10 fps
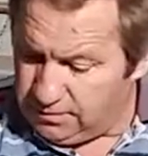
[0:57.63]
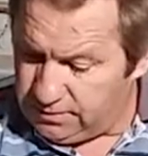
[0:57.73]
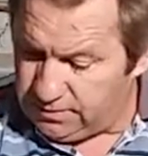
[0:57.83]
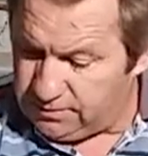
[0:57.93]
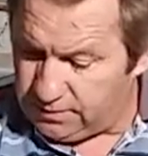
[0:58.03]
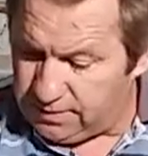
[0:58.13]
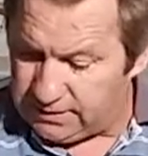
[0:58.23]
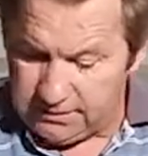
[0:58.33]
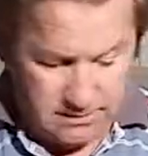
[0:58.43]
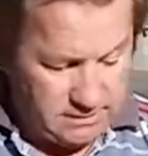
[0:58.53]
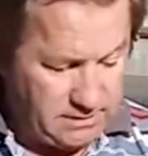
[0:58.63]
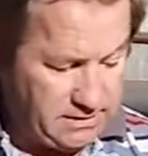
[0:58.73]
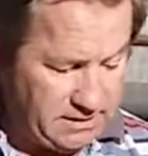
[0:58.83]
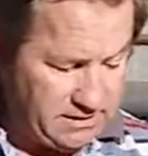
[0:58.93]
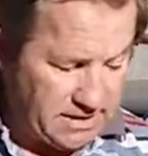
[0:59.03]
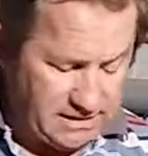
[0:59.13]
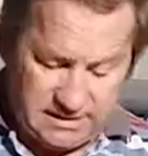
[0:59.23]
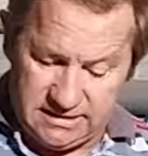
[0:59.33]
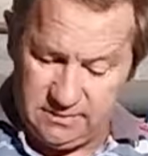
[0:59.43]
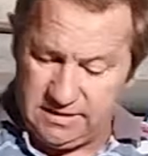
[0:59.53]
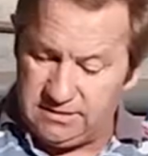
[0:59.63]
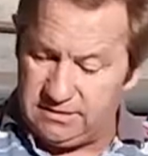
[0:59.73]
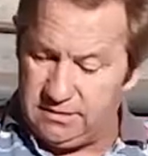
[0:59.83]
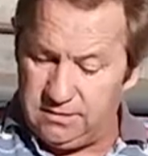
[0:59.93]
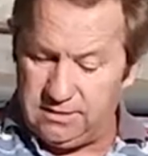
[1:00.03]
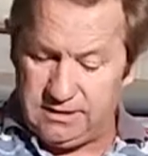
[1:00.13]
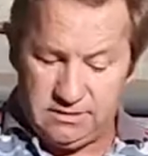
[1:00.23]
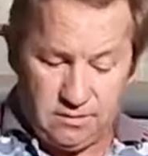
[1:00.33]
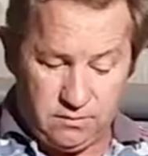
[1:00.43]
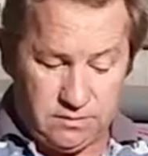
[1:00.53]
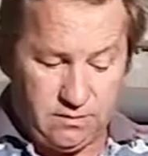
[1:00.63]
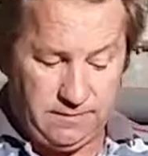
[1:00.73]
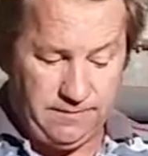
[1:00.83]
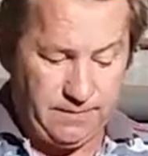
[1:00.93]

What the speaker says: which is what that is, 68 centimeters long in total.